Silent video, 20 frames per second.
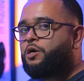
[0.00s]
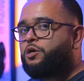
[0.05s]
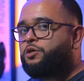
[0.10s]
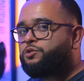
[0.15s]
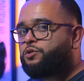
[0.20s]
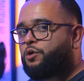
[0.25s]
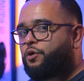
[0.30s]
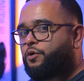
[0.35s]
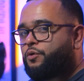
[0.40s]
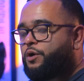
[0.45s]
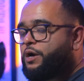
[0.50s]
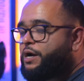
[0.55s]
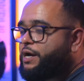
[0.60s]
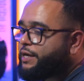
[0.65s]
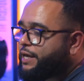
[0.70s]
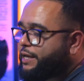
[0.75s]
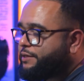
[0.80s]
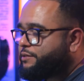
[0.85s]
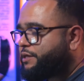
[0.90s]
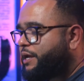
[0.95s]
So
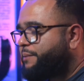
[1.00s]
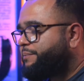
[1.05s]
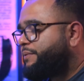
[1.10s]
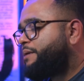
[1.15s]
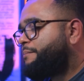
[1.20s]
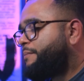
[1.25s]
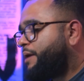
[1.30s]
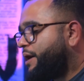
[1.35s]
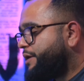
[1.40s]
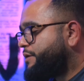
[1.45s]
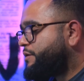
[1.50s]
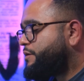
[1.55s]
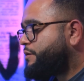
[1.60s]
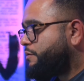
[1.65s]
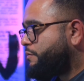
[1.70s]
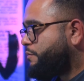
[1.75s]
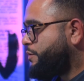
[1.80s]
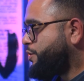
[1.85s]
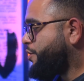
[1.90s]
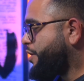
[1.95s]
just keep that in mind
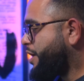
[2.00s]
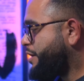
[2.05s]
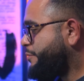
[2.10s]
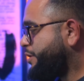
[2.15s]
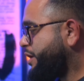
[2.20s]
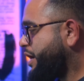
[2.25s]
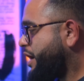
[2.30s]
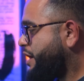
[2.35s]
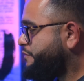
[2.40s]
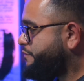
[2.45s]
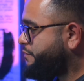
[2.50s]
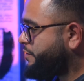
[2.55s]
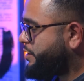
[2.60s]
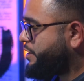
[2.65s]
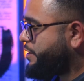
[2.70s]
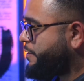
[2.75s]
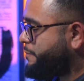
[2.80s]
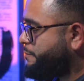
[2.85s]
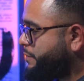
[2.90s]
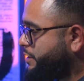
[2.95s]
when you have
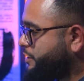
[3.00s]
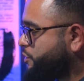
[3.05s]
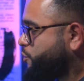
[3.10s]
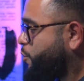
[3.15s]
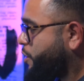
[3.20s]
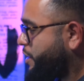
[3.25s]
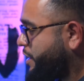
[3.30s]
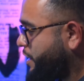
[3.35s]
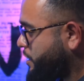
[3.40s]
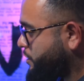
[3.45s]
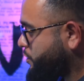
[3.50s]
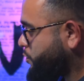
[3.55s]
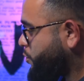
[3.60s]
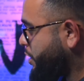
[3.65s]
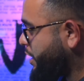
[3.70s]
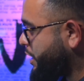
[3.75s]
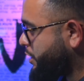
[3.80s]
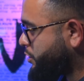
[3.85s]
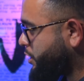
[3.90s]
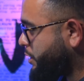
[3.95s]
a square
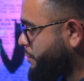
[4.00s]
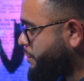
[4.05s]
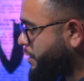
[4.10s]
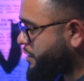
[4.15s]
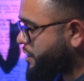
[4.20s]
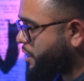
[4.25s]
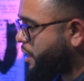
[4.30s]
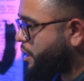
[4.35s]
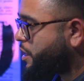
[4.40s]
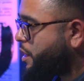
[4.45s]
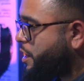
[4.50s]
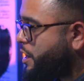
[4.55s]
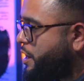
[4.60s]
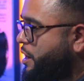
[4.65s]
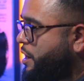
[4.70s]
head shape like that.